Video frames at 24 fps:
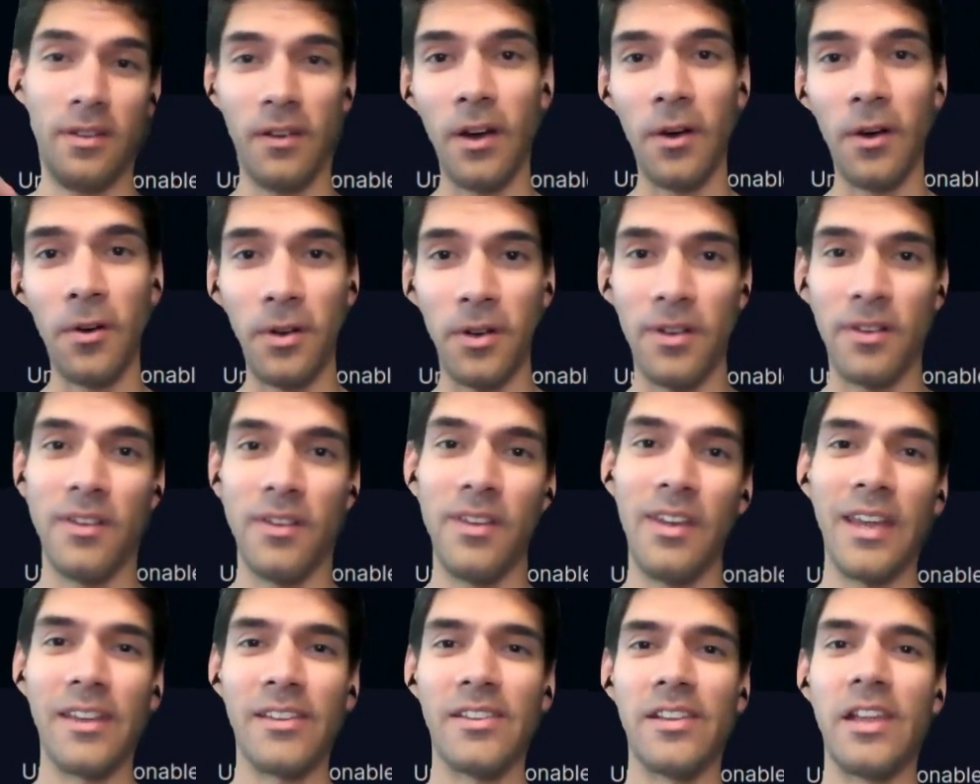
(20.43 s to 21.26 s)
our
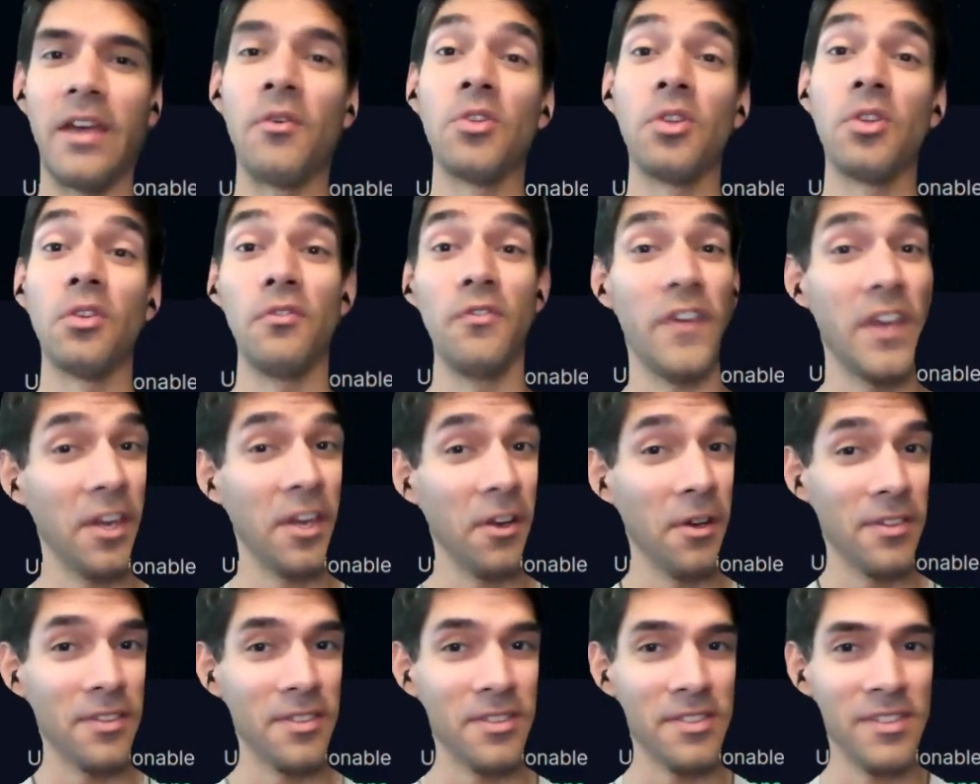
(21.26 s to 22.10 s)
next level of
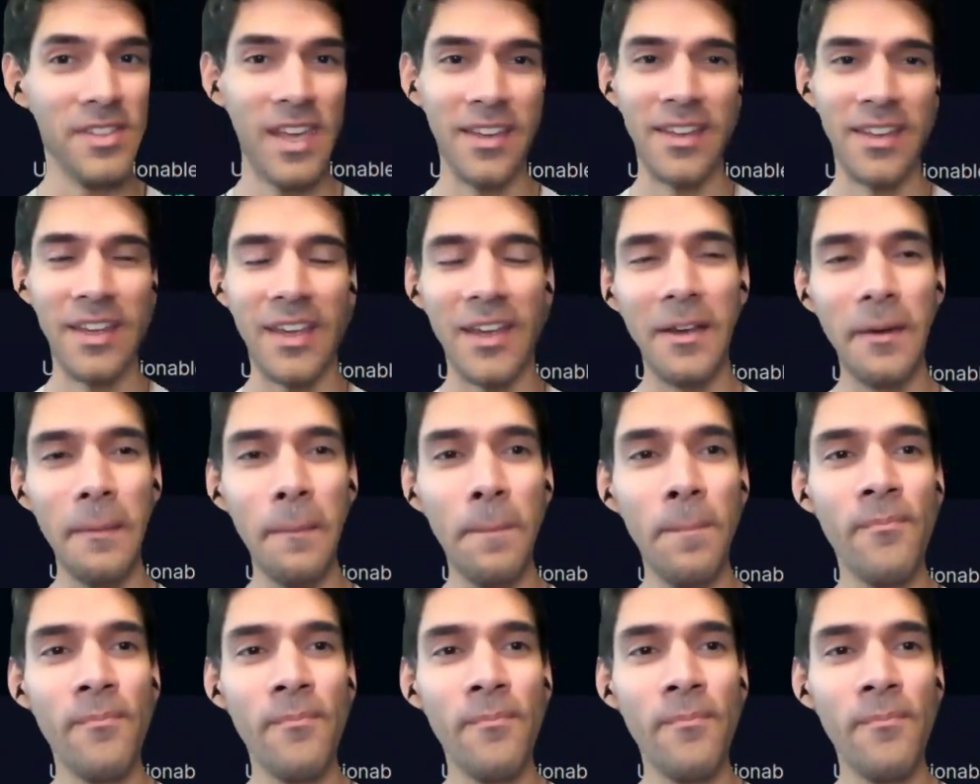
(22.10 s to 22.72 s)
video understanding.